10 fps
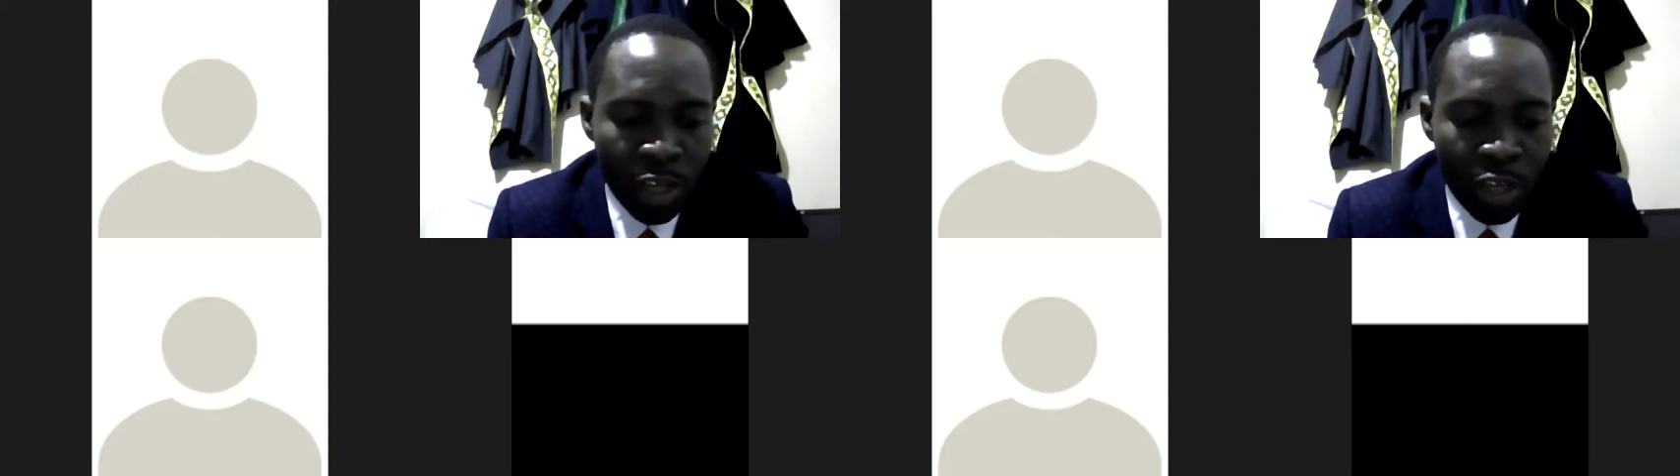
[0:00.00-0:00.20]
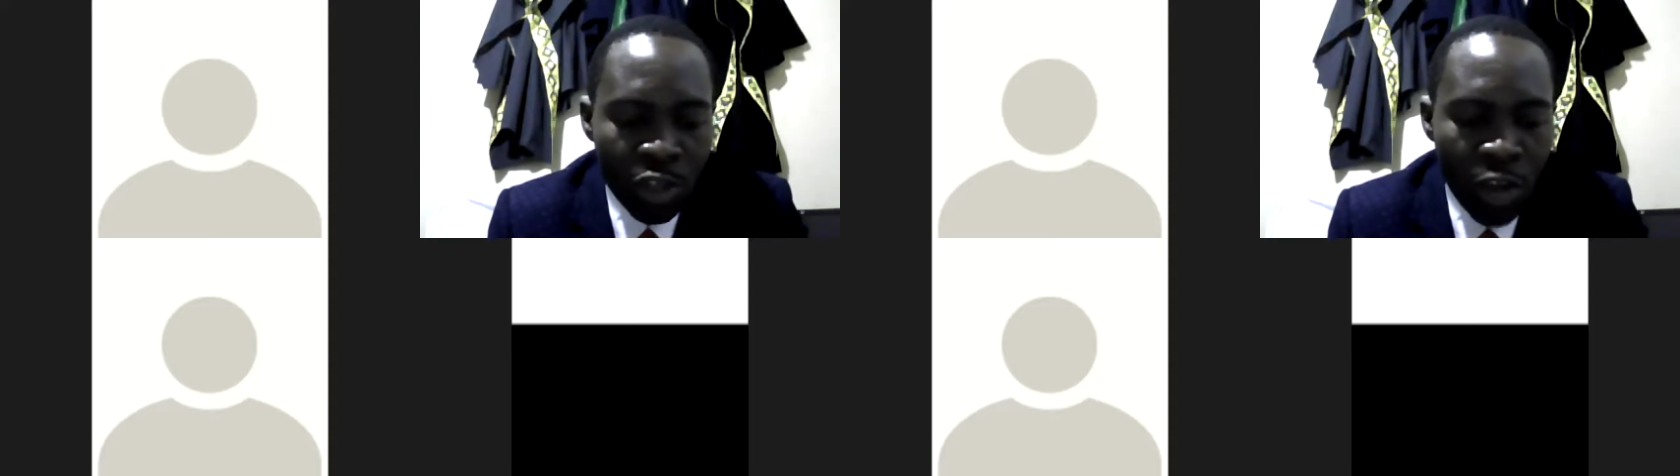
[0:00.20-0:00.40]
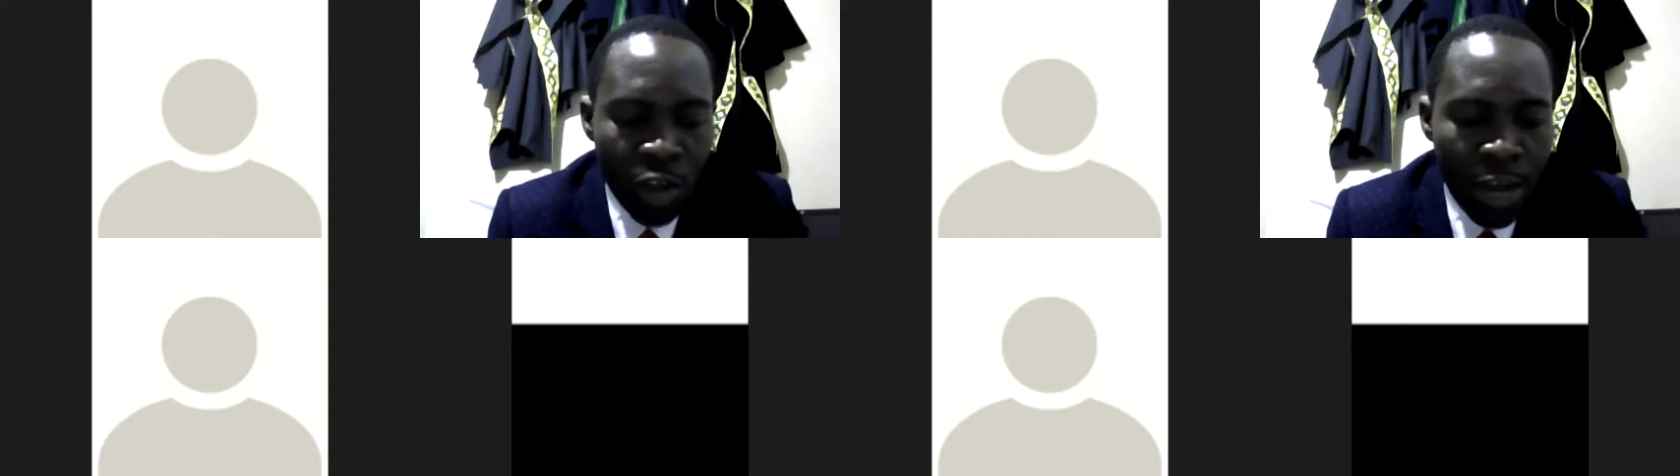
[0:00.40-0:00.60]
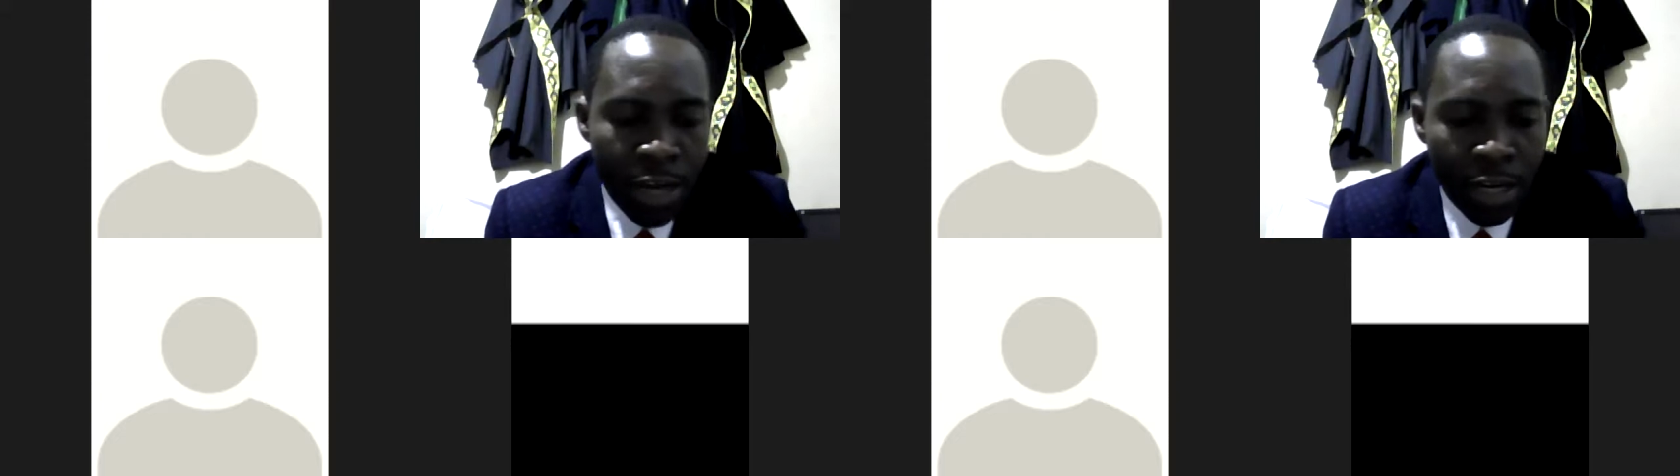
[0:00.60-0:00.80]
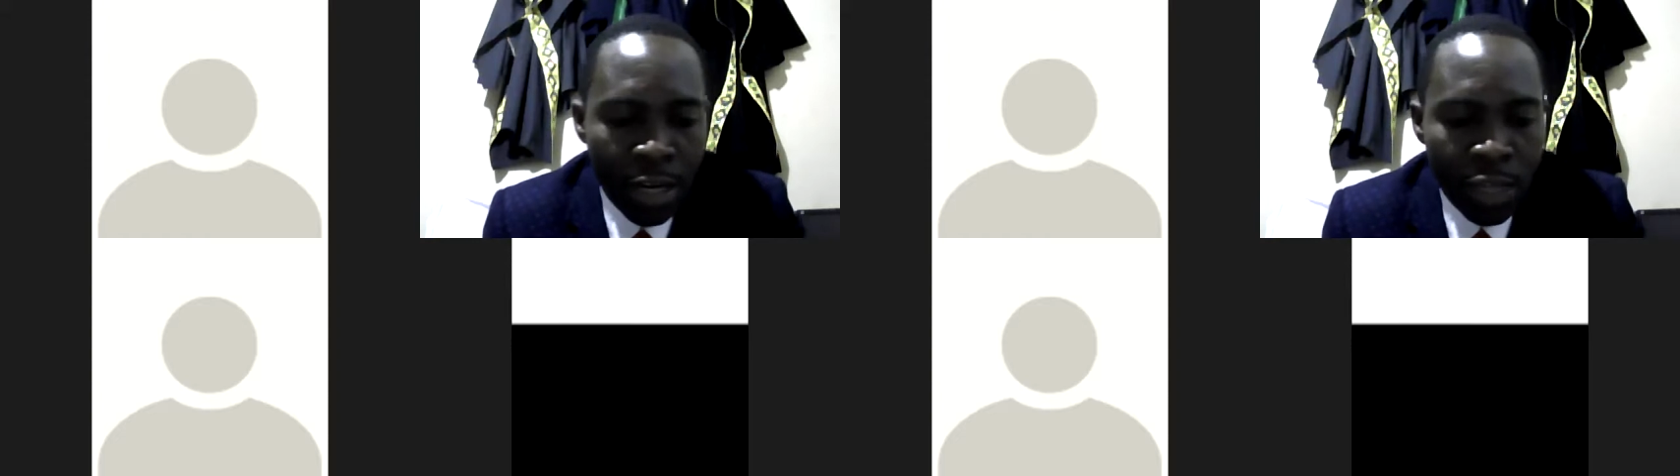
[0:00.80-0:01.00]
So
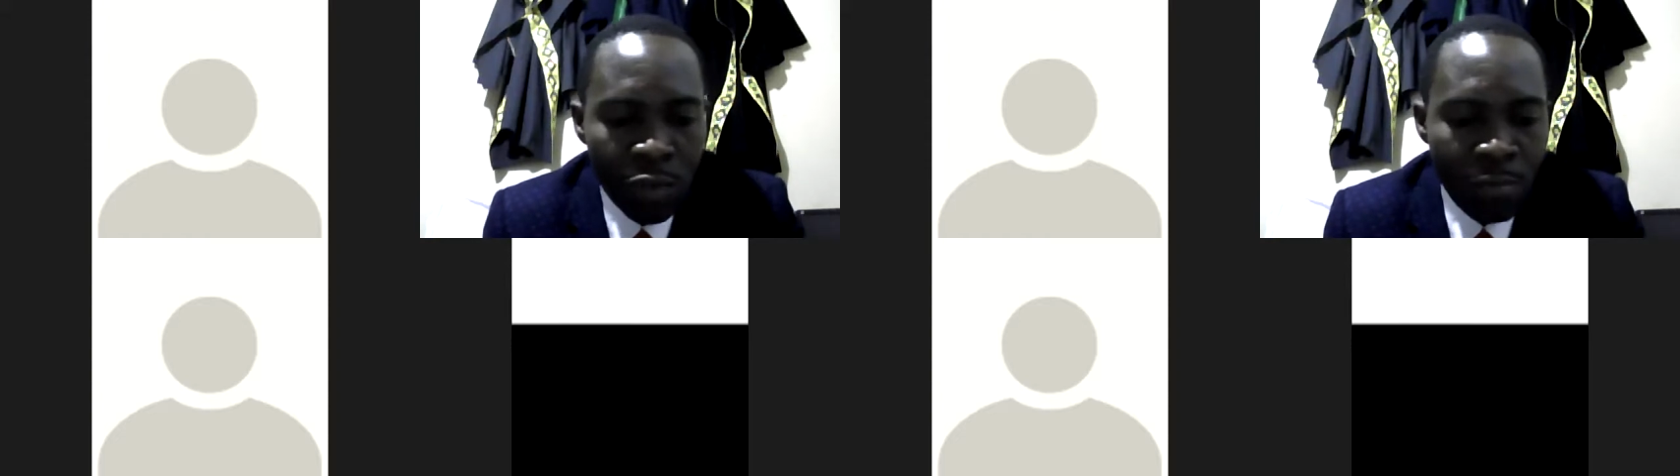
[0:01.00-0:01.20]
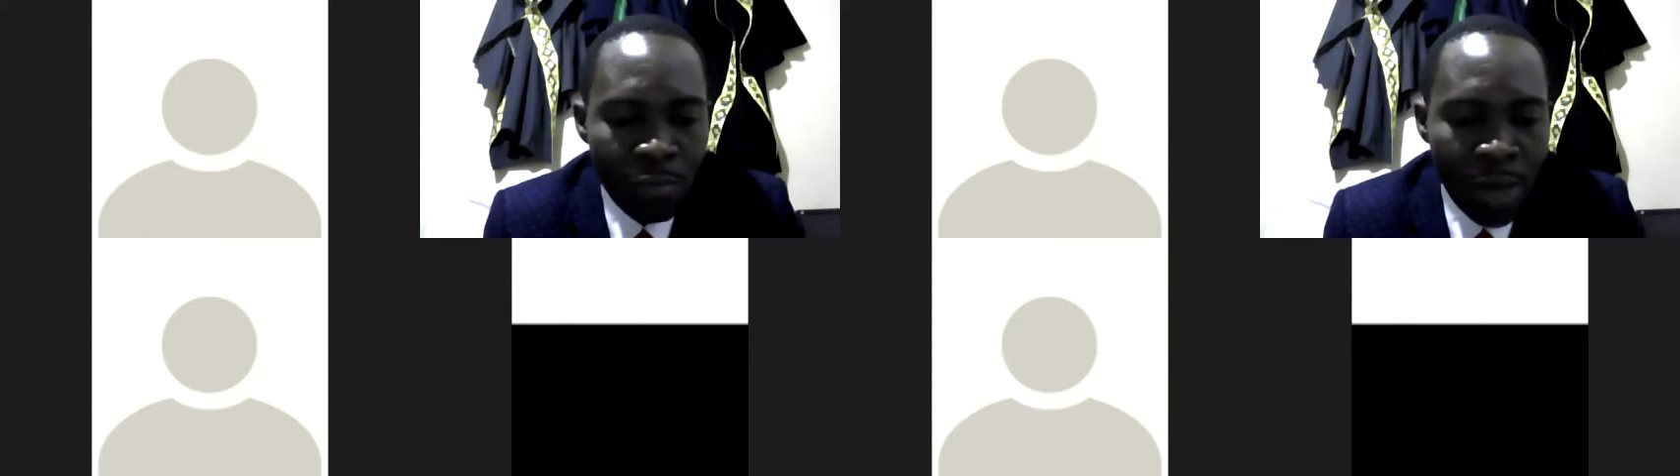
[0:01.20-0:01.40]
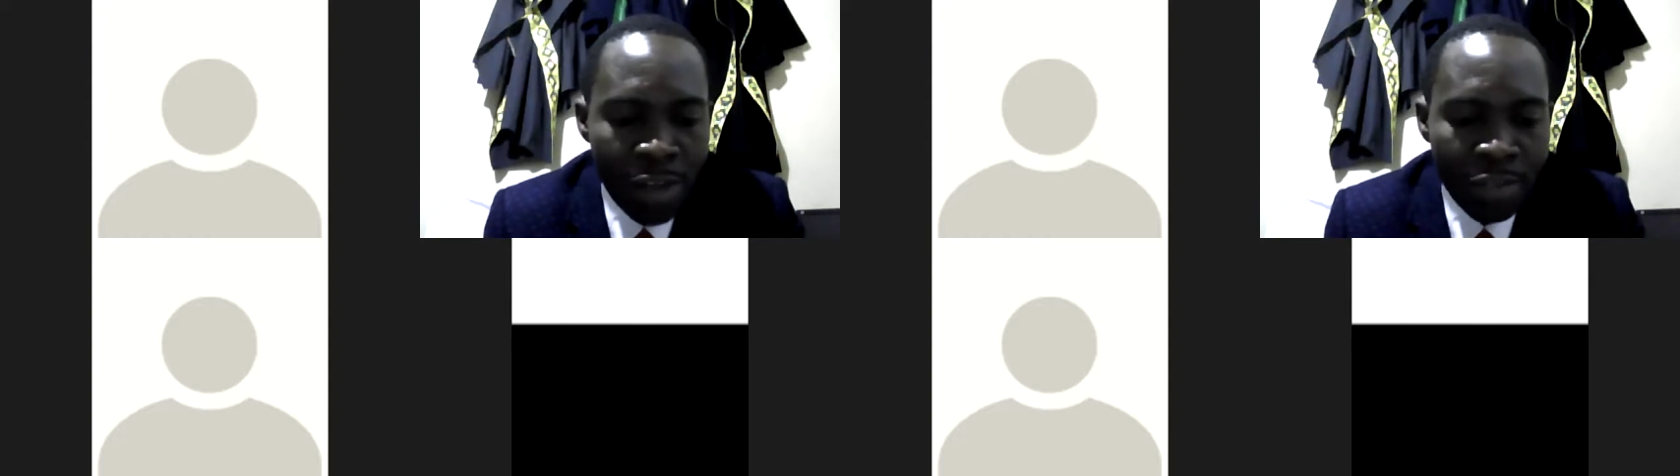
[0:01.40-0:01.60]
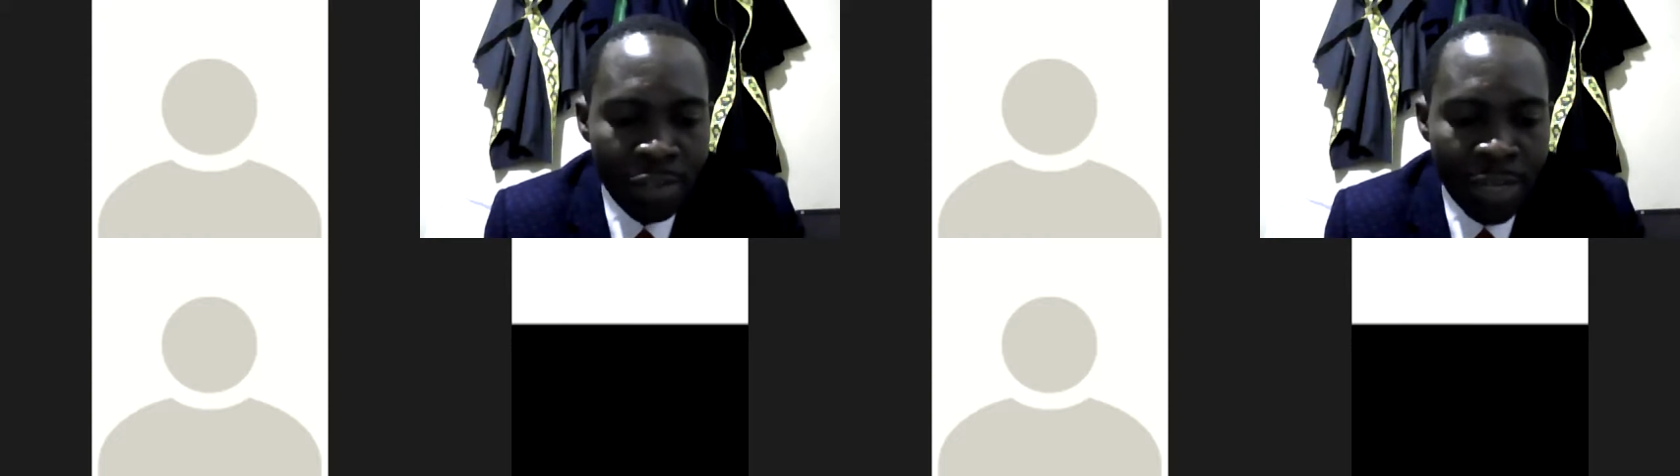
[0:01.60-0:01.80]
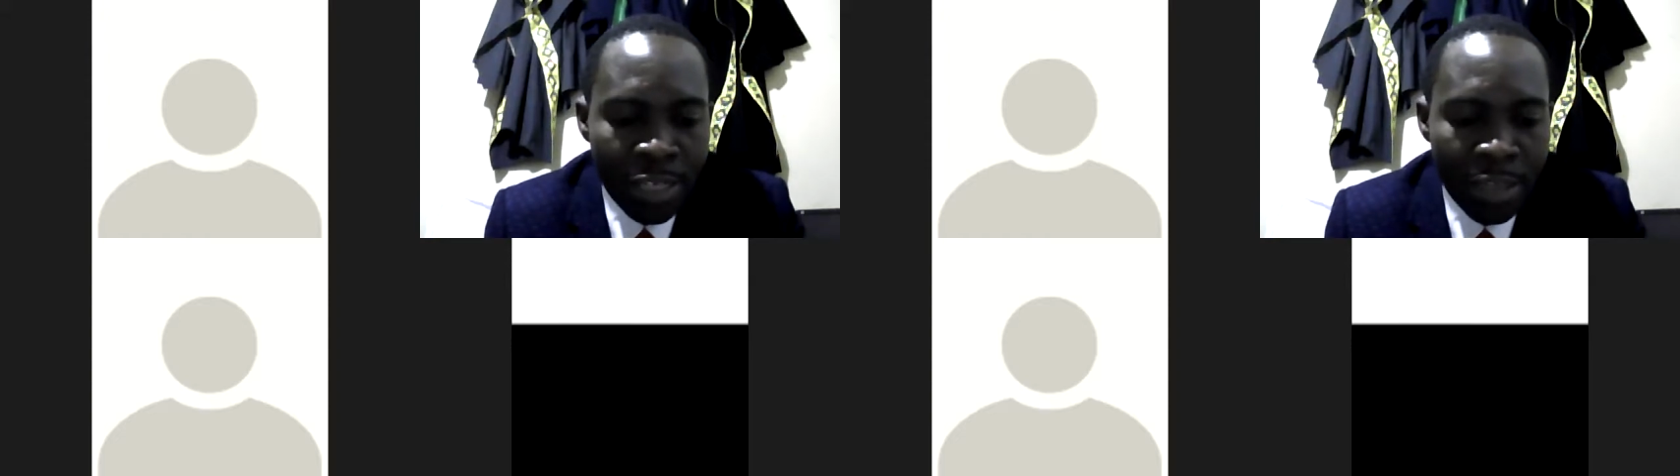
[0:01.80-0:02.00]
under classroom
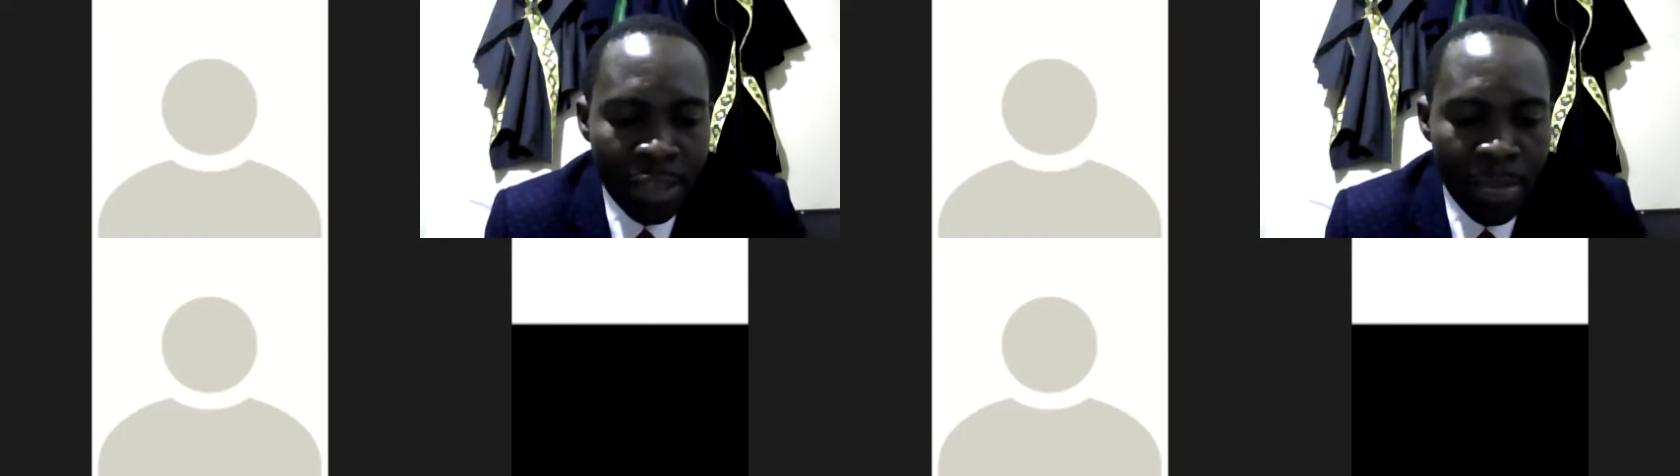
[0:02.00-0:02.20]
management,